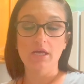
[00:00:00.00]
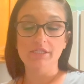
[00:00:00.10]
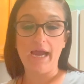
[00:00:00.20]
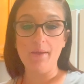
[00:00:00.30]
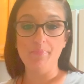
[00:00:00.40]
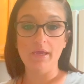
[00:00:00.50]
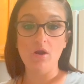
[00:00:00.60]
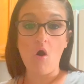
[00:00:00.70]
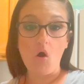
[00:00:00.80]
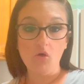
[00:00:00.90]
type in
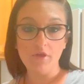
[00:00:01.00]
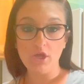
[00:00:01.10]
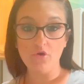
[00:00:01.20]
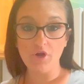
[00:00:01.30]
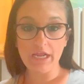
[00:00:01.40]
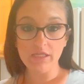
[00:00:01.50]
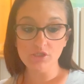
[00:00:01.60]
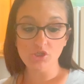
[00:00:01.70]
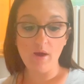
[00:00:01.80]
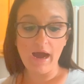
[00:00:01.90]
all the
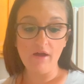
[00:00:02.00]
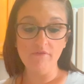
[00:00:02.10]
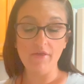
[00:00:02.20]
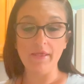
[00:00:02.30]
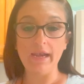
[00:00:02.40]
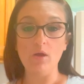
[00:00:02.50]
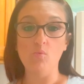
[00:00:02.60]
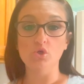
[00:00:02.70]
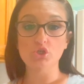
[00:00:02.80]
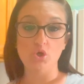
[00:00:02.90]
ingredients you have and then it
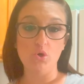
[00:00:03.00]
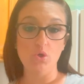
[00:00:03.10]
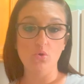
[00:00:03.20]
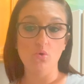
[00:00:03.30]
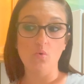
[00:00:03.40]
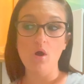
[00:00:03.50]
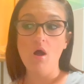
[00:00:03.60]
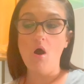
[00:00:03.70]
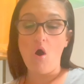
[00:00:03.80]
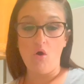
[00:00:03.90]
will show you
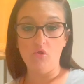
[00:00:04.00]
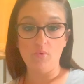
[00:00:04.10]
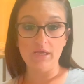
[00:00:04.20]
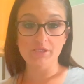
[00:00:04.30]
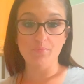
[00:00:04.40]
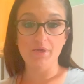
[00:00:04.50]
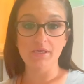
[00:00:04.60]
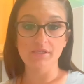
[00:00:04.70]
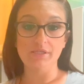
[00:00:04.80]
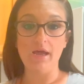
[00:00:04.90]
all the
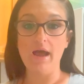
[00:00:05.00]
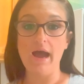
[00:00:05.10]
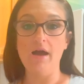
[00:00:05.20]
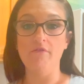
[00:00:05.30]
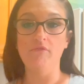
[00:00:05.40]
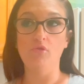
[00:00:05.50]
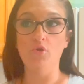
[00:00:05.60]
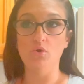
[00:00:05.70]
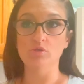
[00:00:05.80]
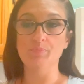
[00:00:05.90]
recipes that have
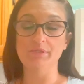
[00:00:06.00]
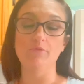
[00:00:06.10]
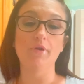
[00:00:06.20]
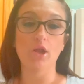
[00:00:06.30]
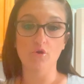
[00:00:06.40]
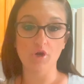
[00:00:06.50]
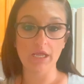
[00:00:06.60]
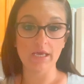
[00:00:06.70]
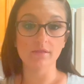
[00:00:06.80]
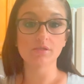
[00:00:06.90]
those specific
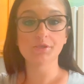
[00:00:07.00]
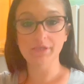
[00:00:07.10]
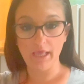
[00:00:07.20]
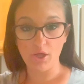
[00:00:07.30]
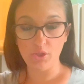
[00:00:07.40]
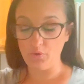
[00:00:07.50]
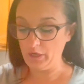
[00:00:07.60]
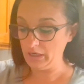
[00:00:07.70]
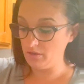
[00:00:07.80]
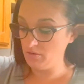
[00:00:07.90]
ingredients included.